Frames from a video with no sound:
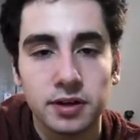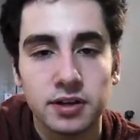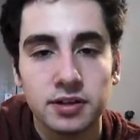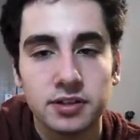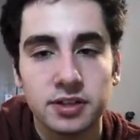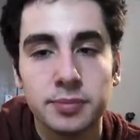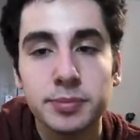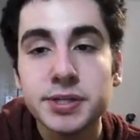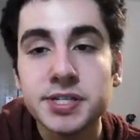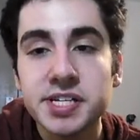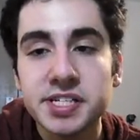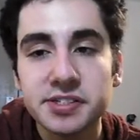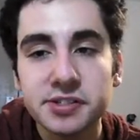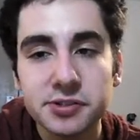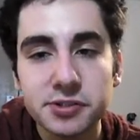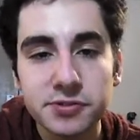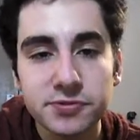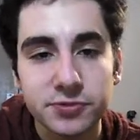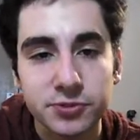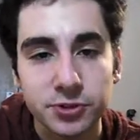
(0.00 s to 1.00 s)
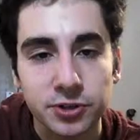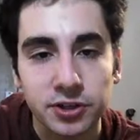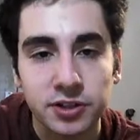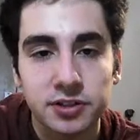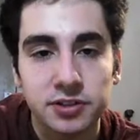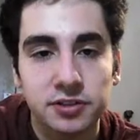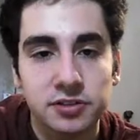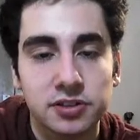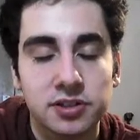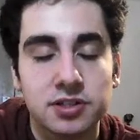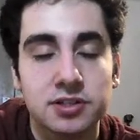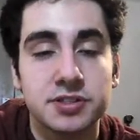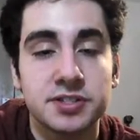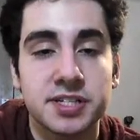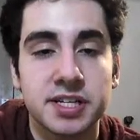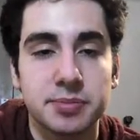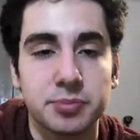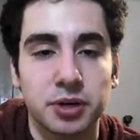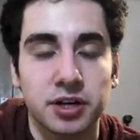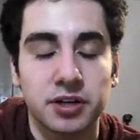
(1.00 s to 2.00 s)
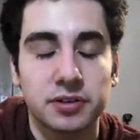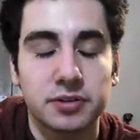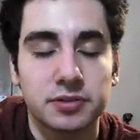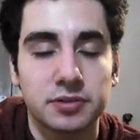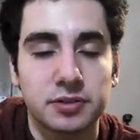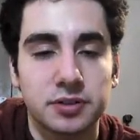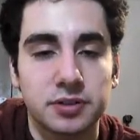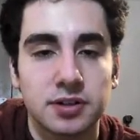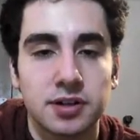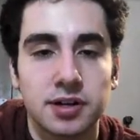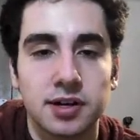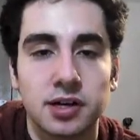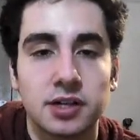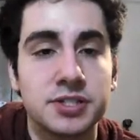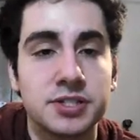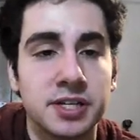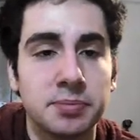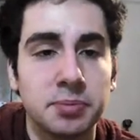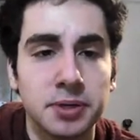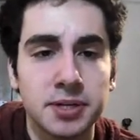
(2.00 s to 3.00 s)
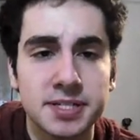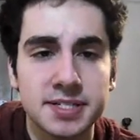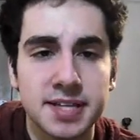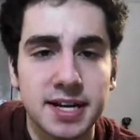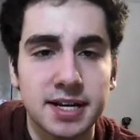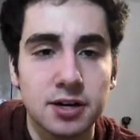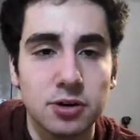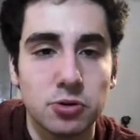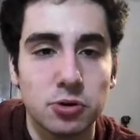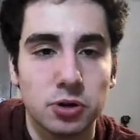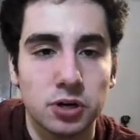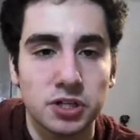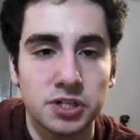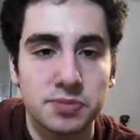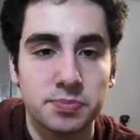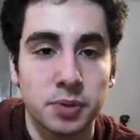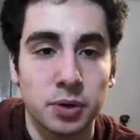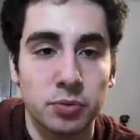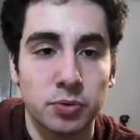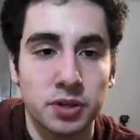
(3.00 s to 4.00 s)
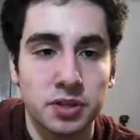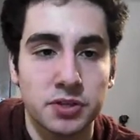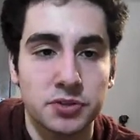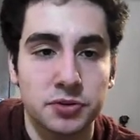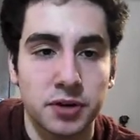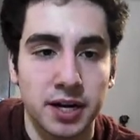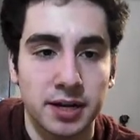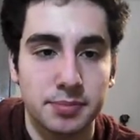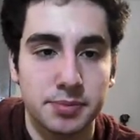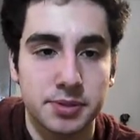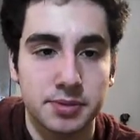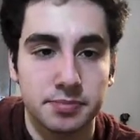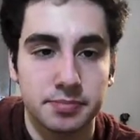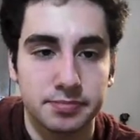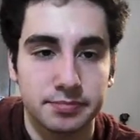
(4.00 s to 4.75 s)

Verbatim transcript: Number 604, zebra. A zebra is like a horse, but with stripes.